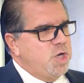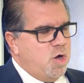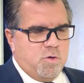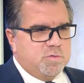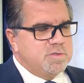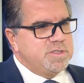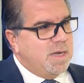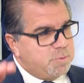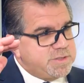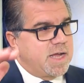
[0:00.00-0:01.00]
No,
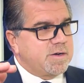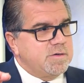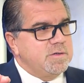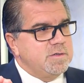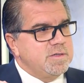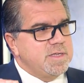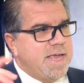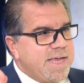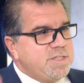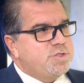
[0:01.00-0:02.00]
double-decker. Yeah.
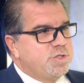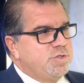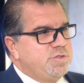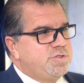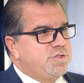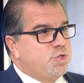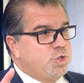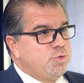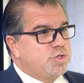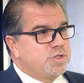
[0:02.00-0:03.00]
8 turns,
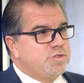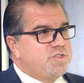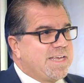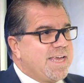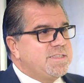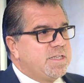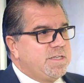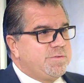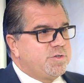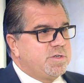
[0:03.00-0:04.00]
2 turns
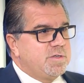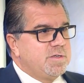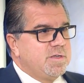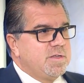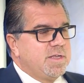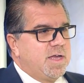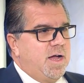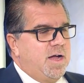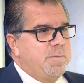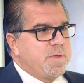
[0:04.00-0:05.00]
cantilevered
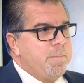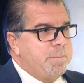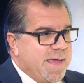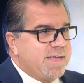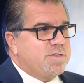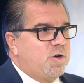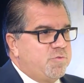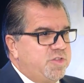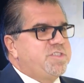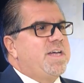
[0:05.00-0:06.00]
and banked
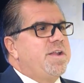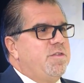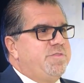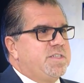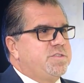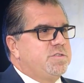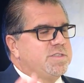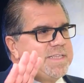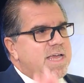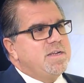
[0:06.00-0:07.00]
over the side of the vessel.
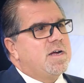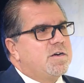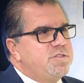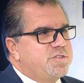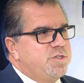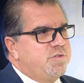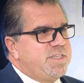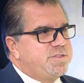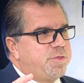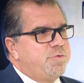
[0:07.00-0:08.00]
10 cars can
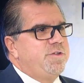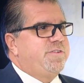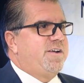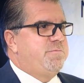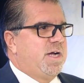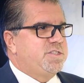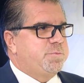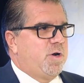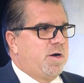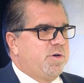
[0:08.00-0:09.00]
race at 35 miles
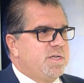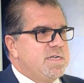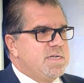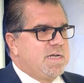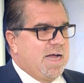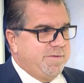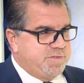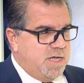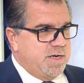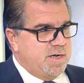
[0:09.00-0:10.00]
per hour.
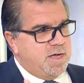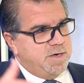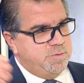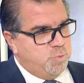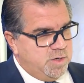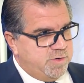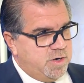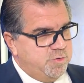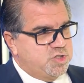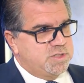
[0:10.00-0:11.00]
I've done it on one of
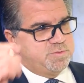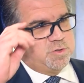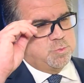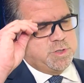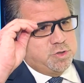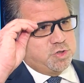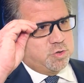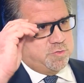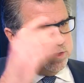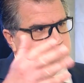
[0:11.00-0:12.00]
our other ships, Norwegian
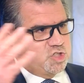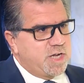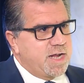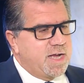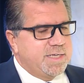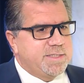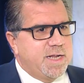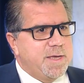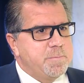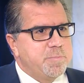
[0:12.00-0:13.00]
Joy, that's in Shanghai
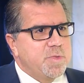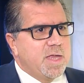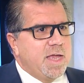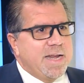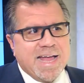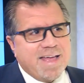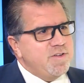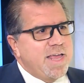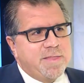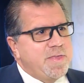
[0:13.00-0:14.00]
today, and I
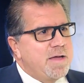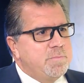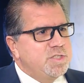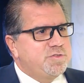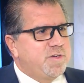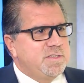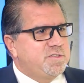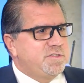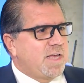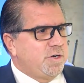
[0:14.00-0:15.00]
haven't had that much
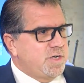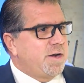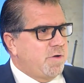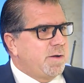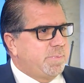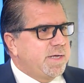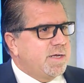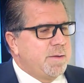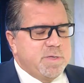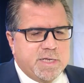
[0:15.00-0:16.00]
fun since I learned how to ride a
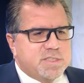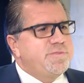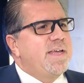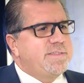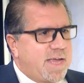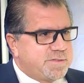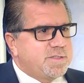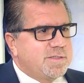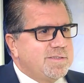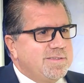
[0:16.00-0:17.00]
bike. I mean, it's fantastic.